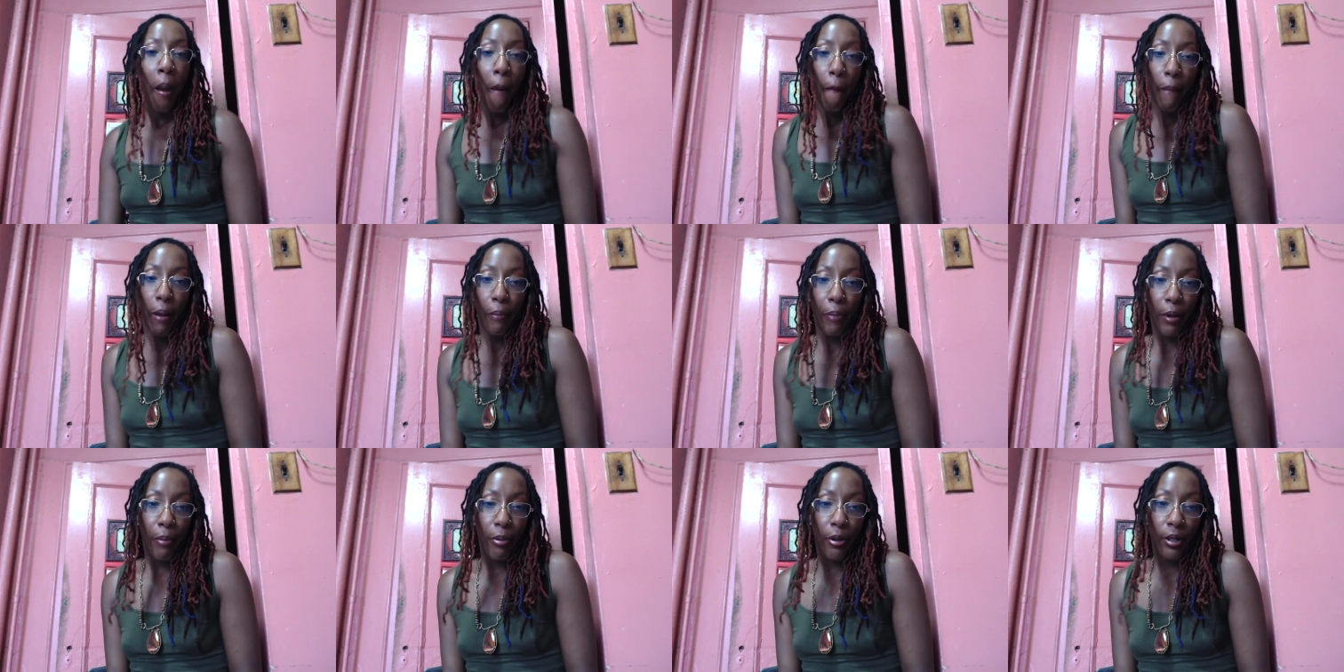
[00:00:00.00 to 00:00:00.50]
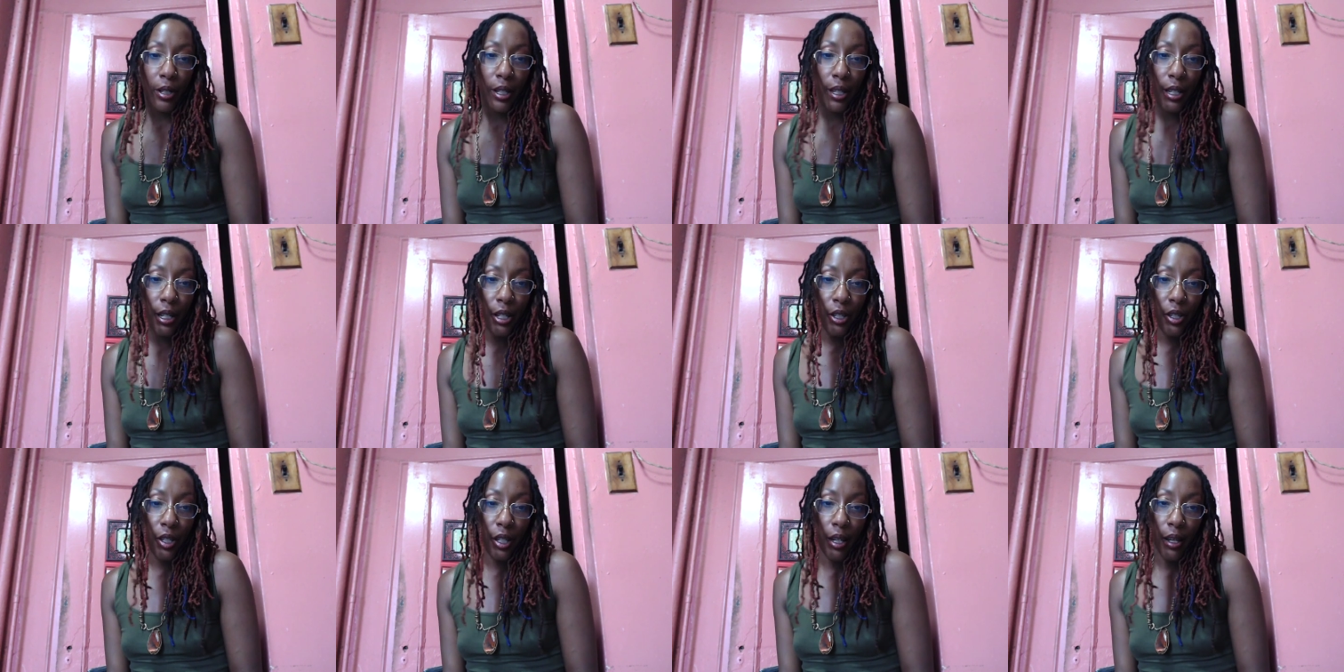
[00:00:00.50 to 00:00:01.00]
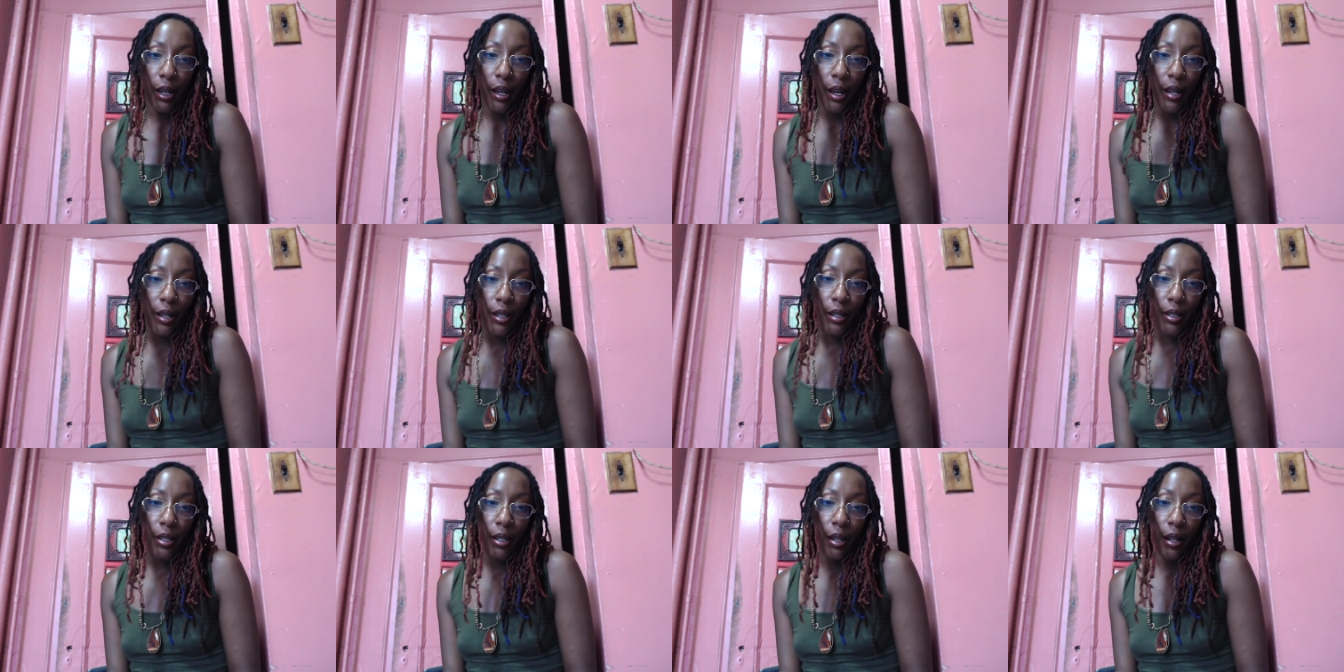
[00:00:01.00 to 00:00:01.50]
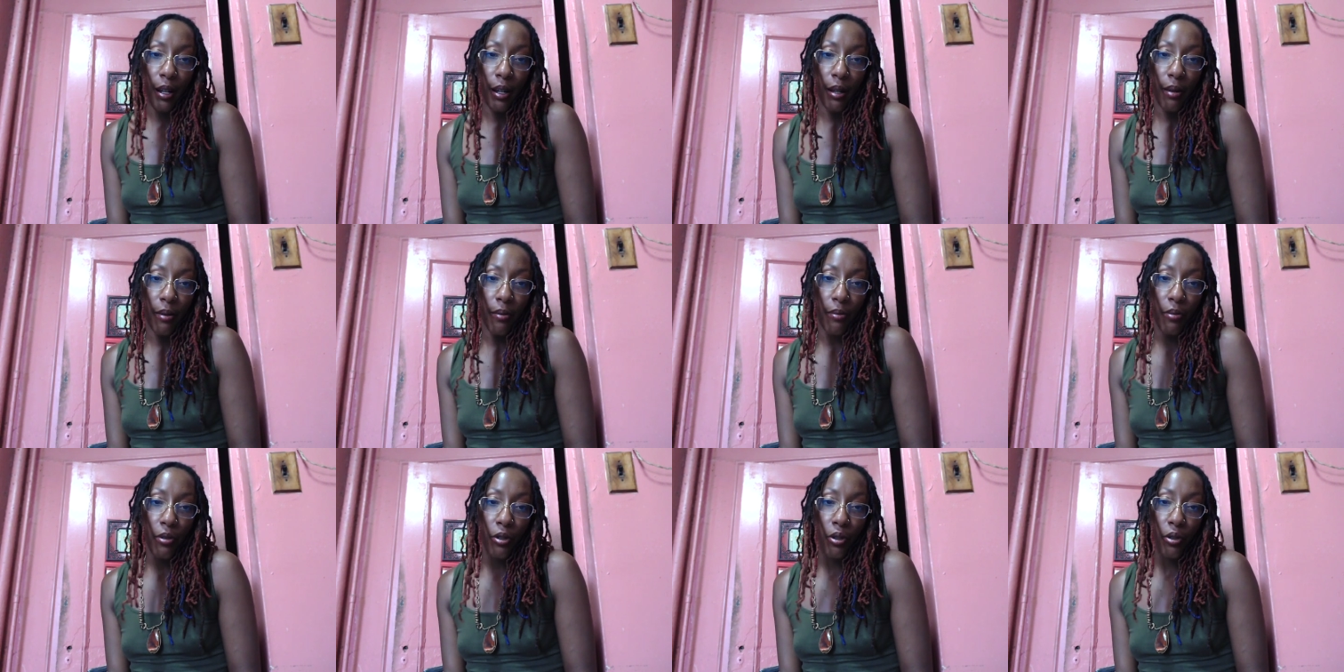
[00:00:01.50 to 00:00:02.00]
But people can get sick
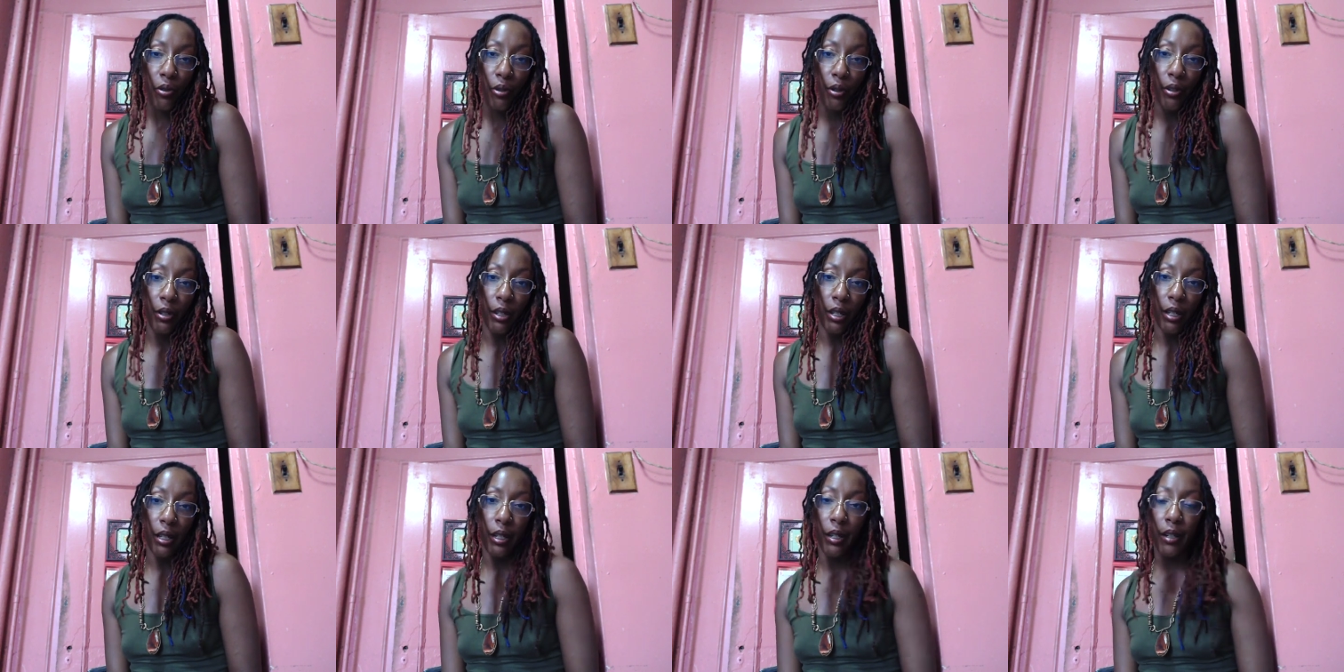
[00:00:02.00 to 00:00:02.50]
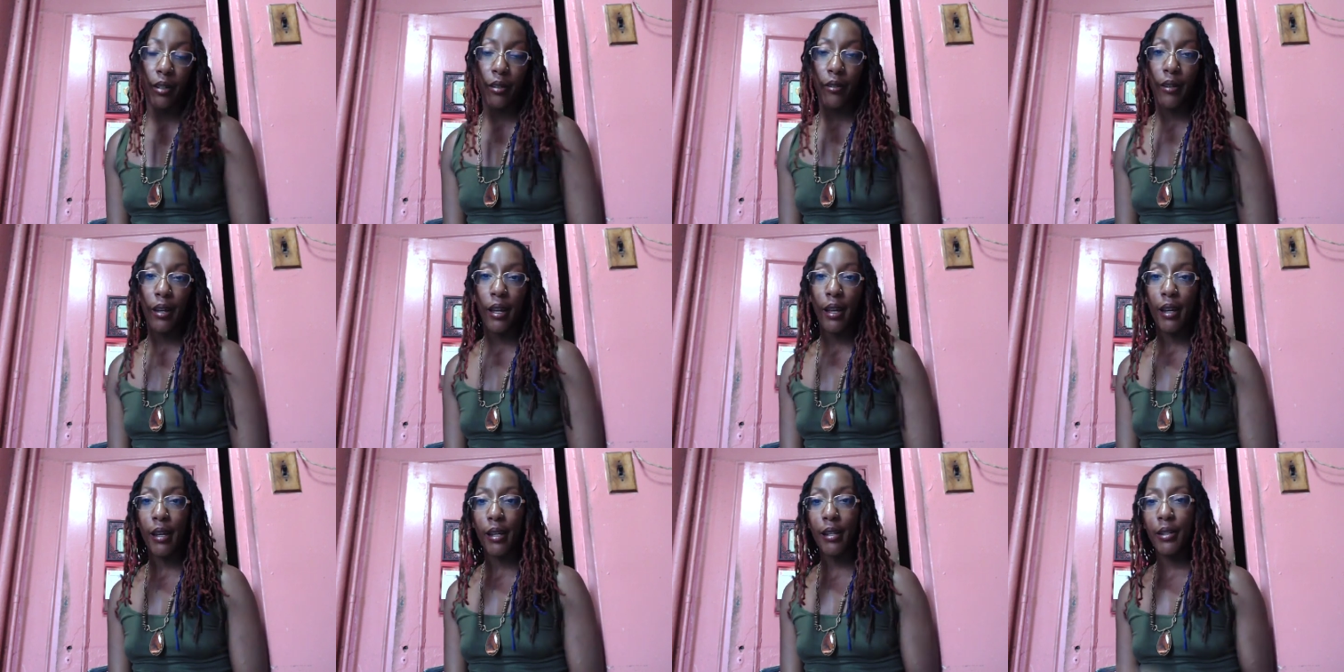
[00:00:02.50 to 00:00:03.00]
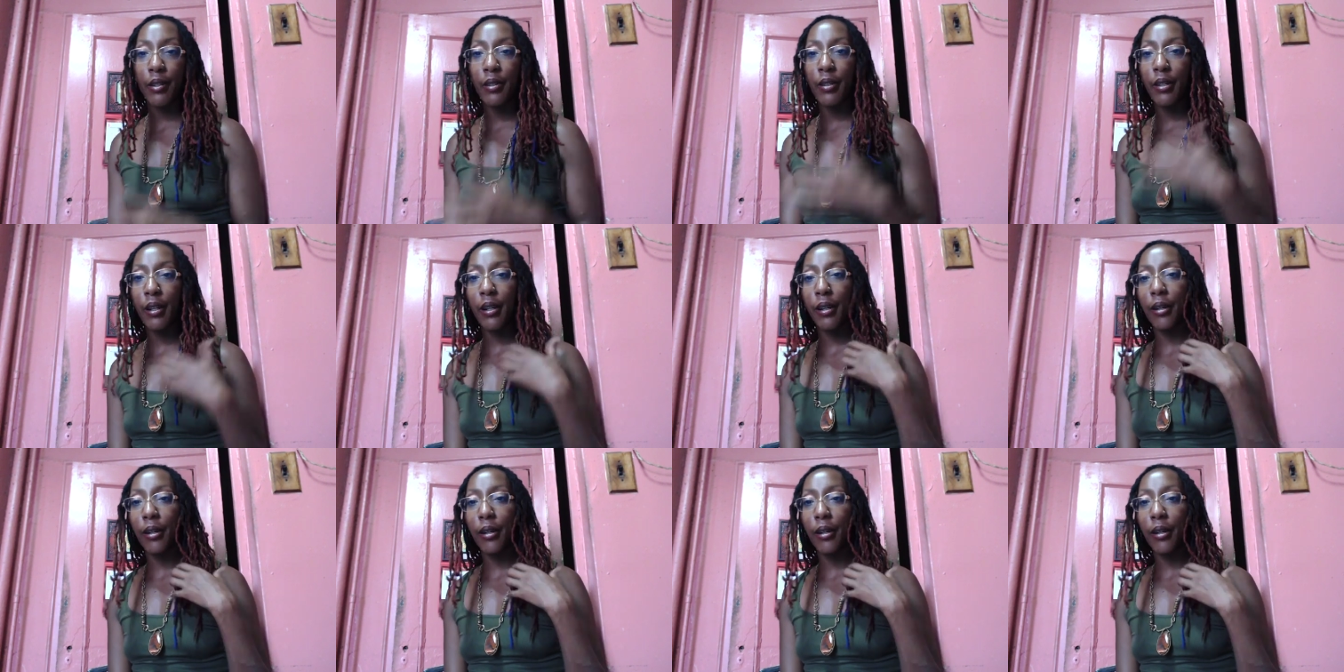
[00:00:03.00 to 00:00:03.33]
anytime during the year. And